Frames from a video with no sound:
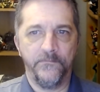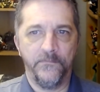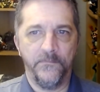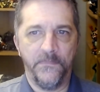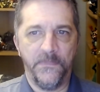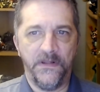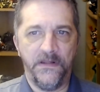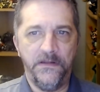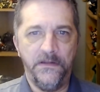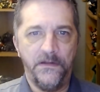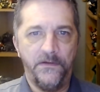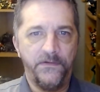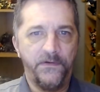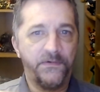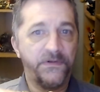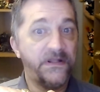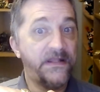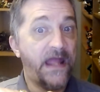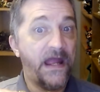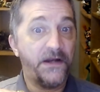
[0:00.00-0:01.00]
there's
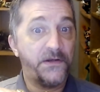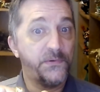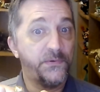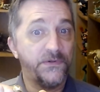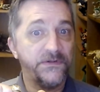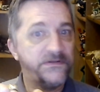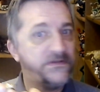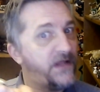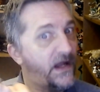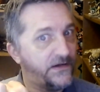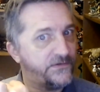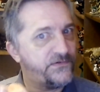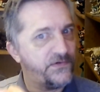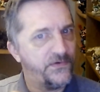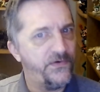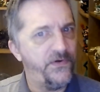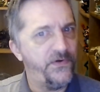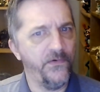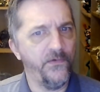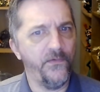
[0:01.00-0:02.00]
an actual Doctor
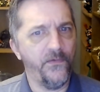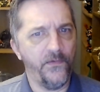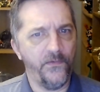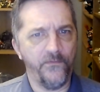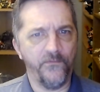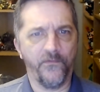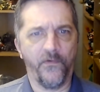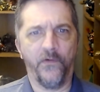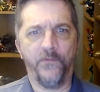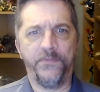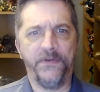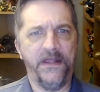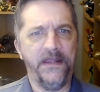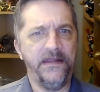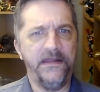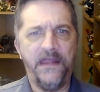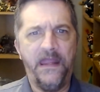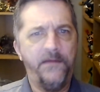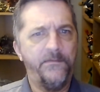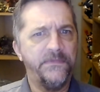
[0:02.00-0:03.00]
Who role-playing
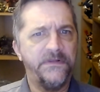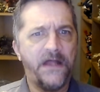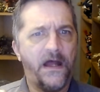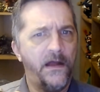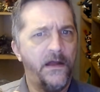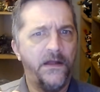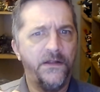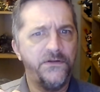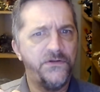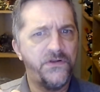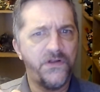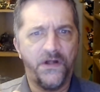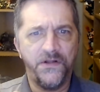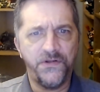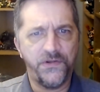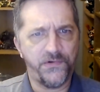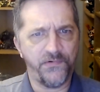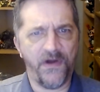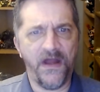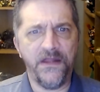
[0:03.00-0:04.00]
game, Judge
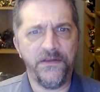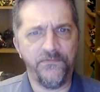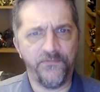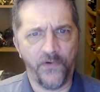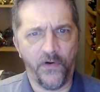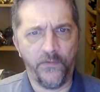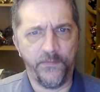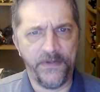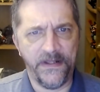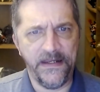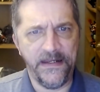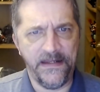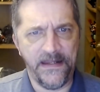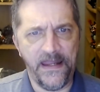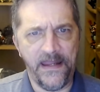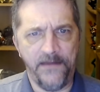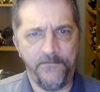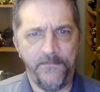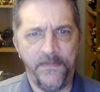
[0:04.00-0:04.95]
Dredd role-playing game.